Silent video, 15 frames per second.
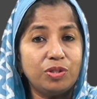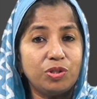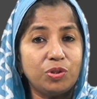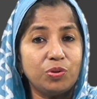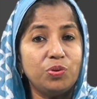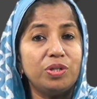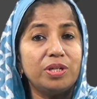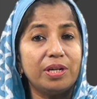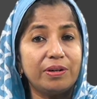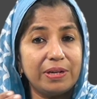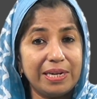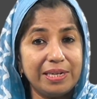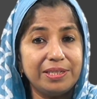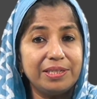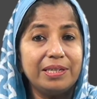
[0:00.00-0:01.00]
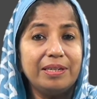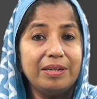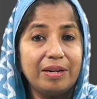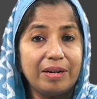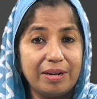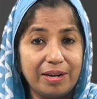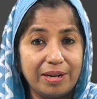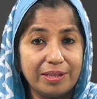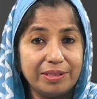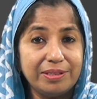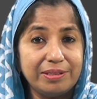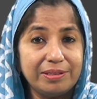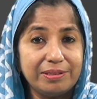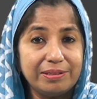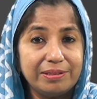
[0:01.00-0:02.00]
to narrate in
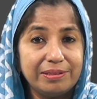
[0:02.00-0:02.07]
class